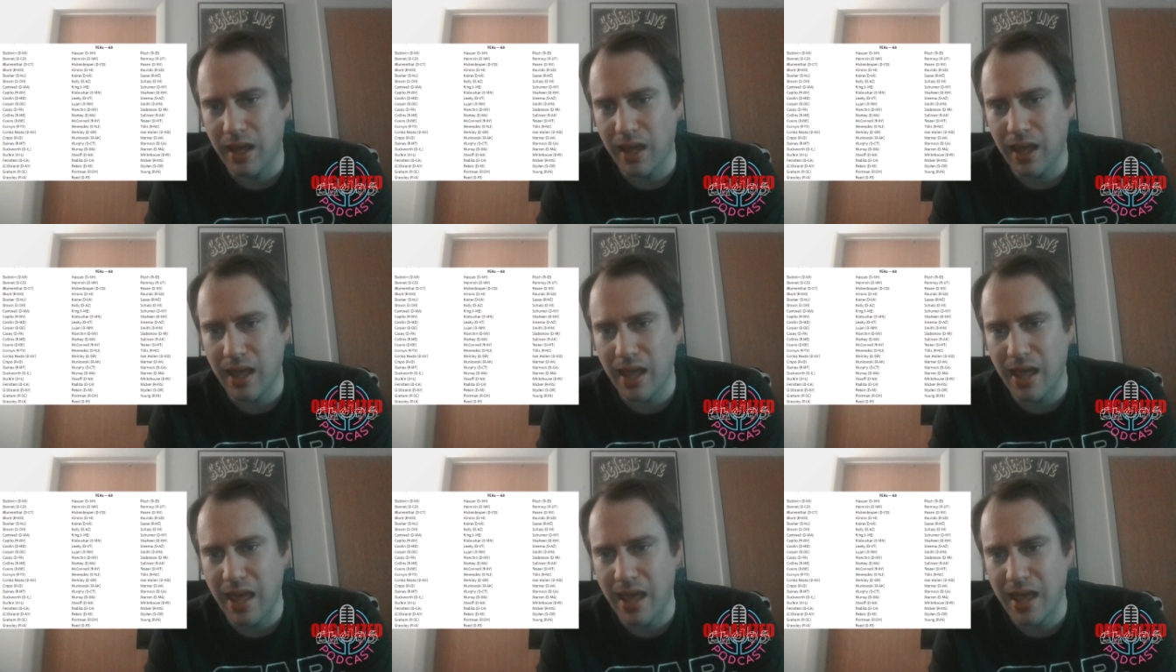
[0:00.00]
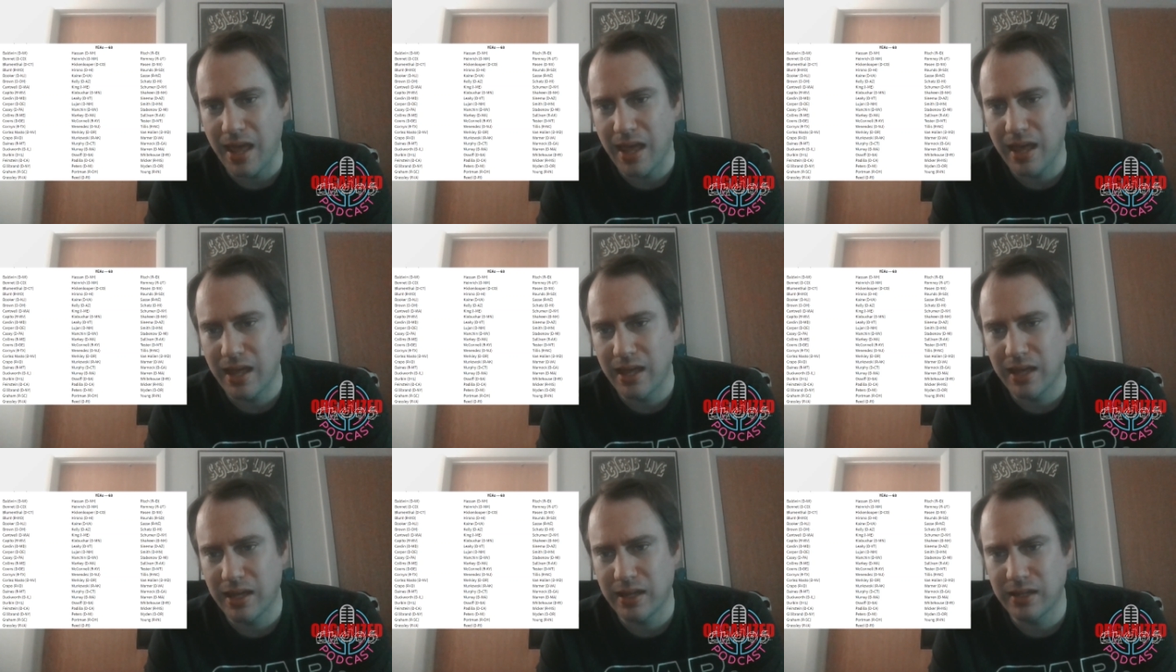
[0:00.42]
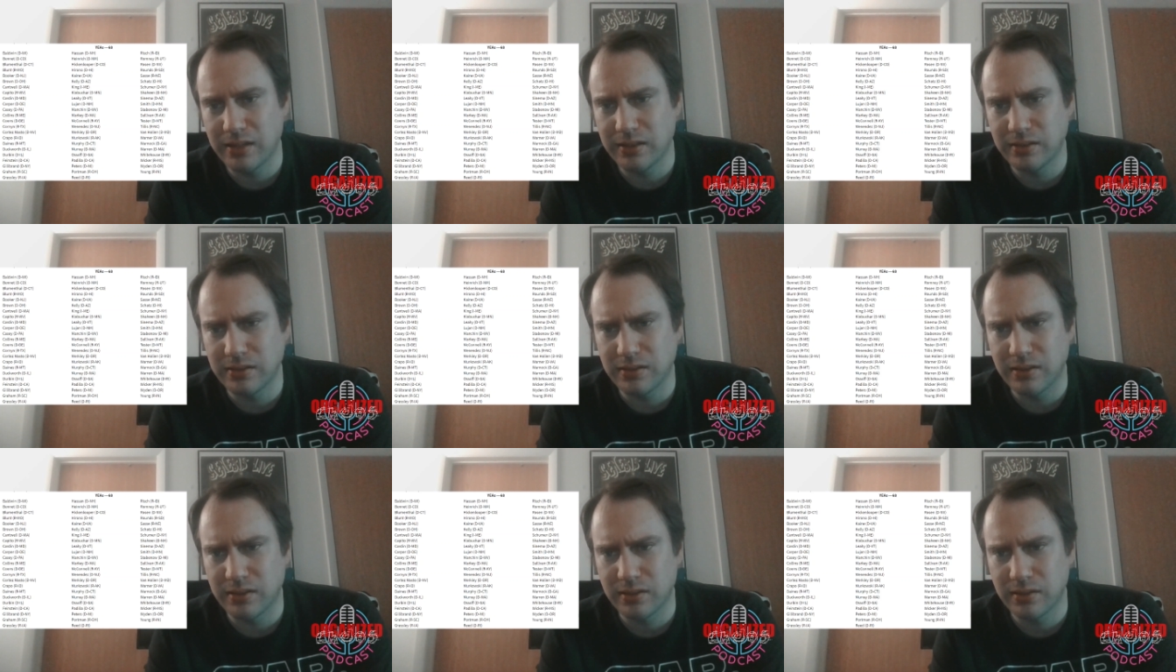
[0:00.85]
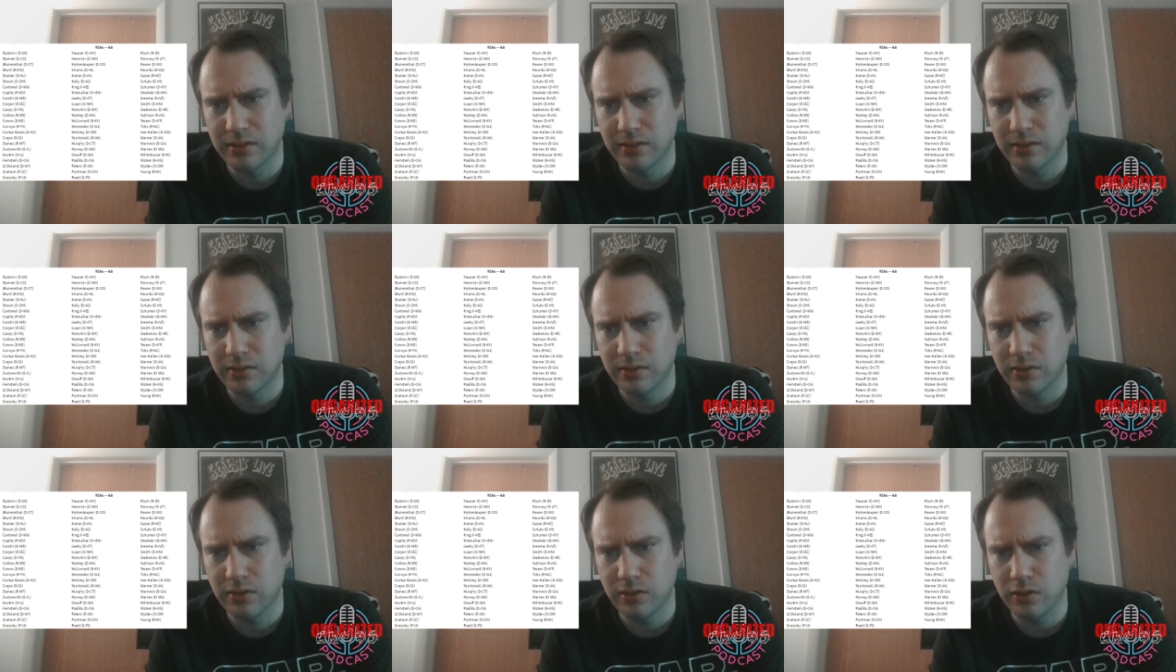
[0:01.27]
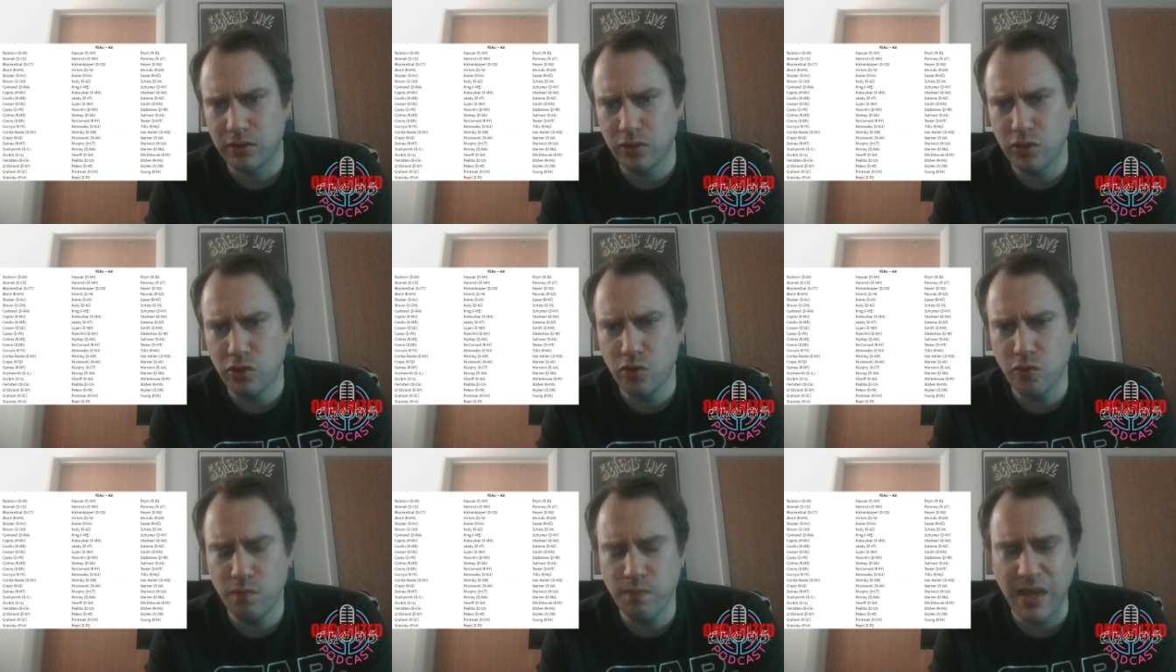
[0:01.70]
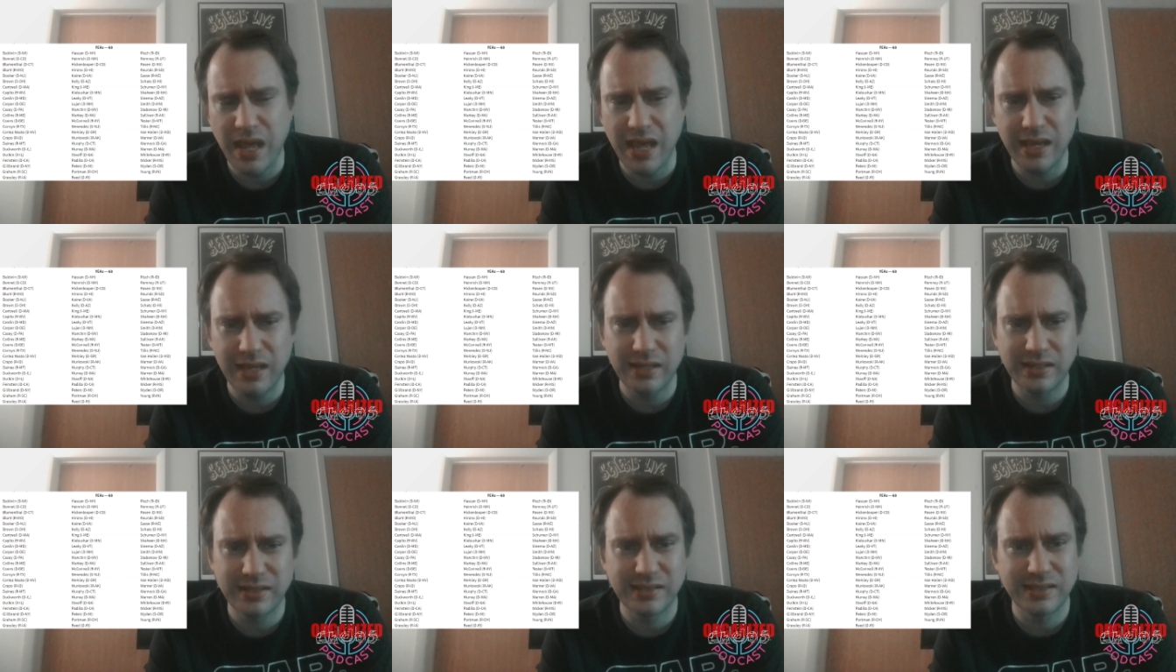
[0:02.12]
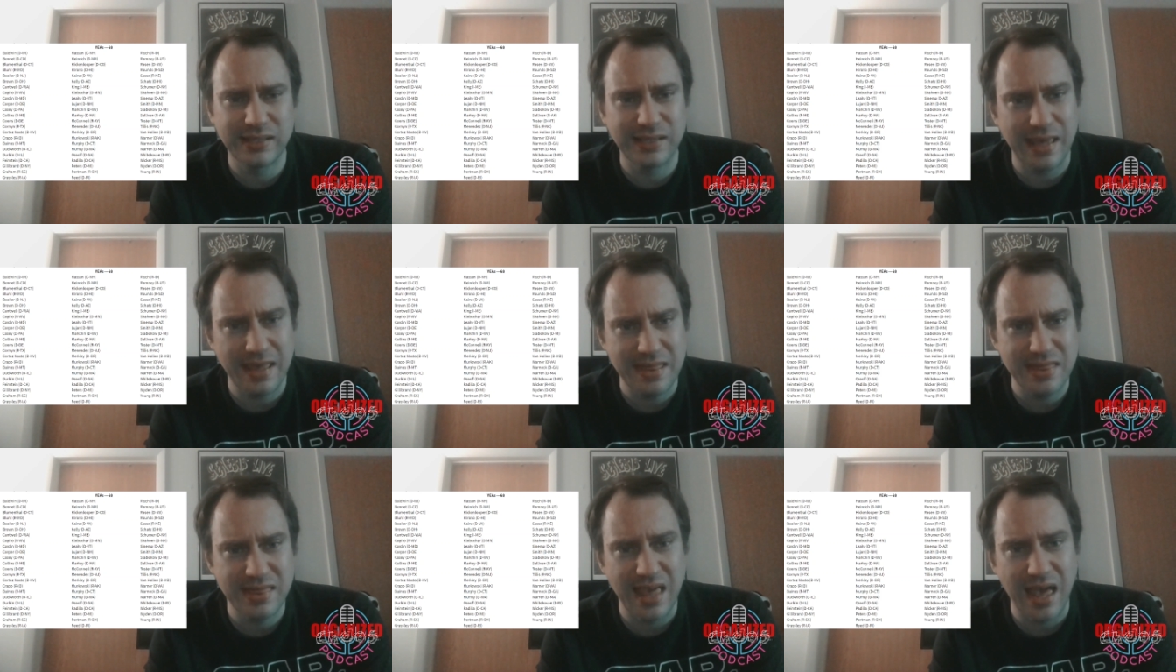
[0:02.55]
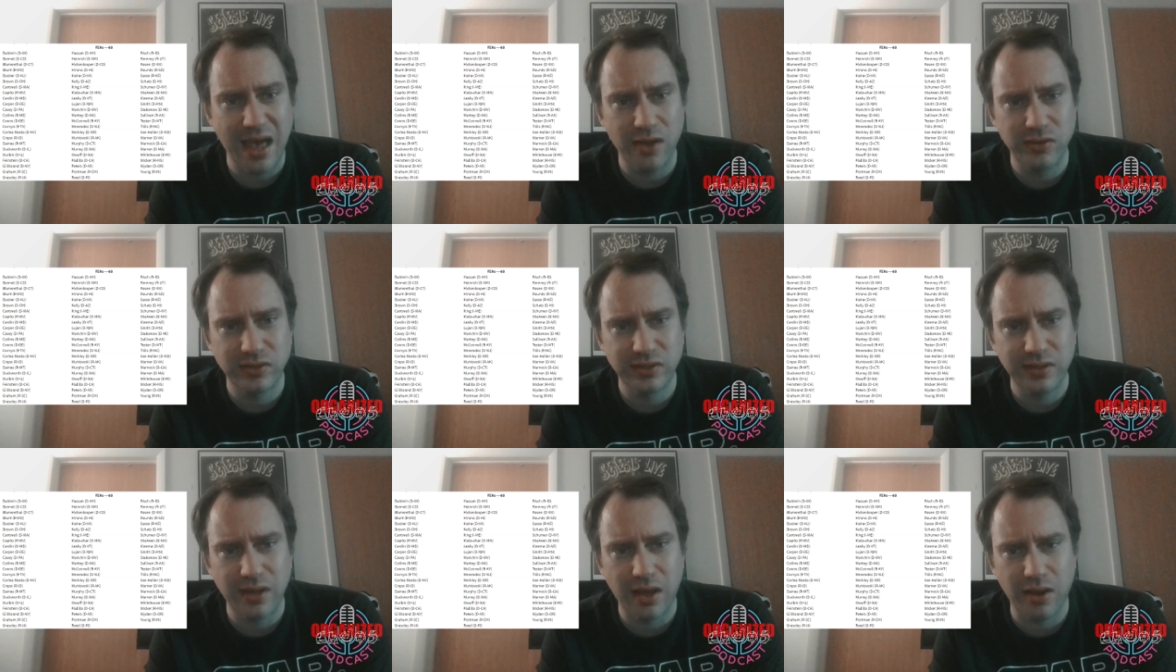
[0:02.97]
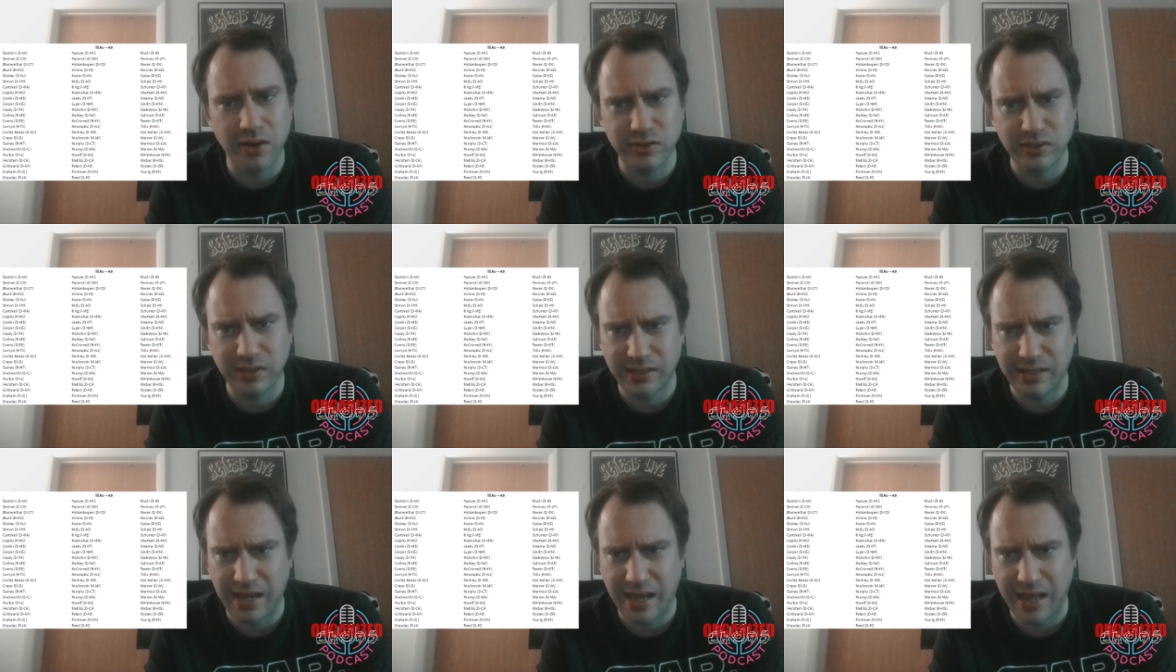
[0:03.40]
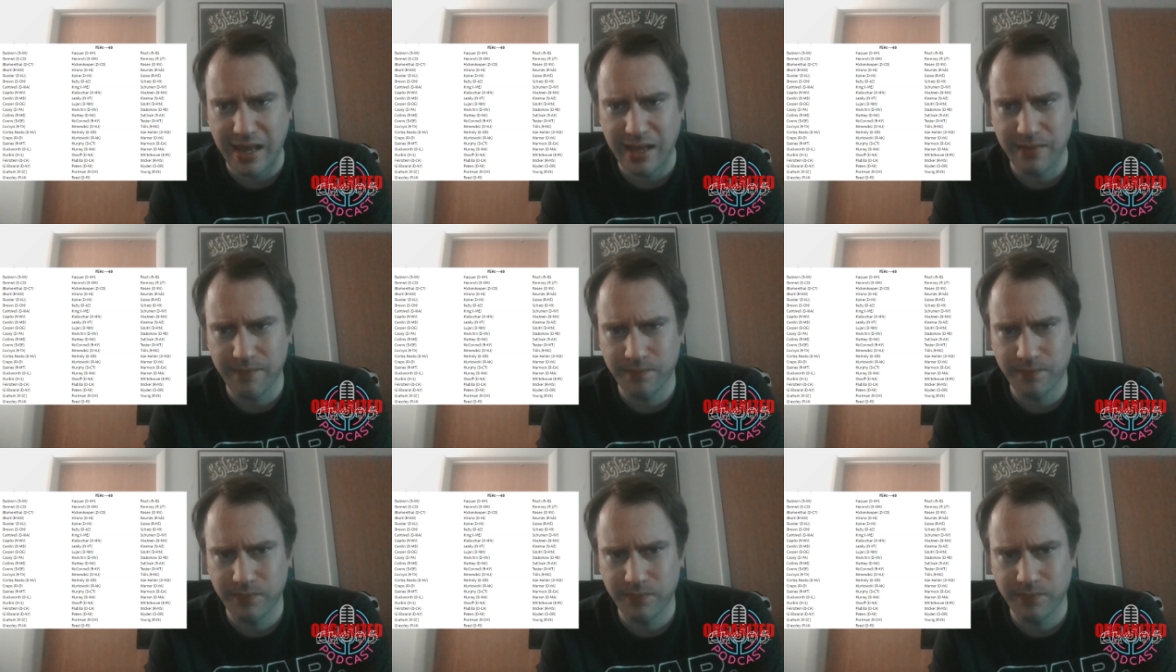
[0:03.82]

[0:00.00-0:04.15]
And you make $10,000 a day.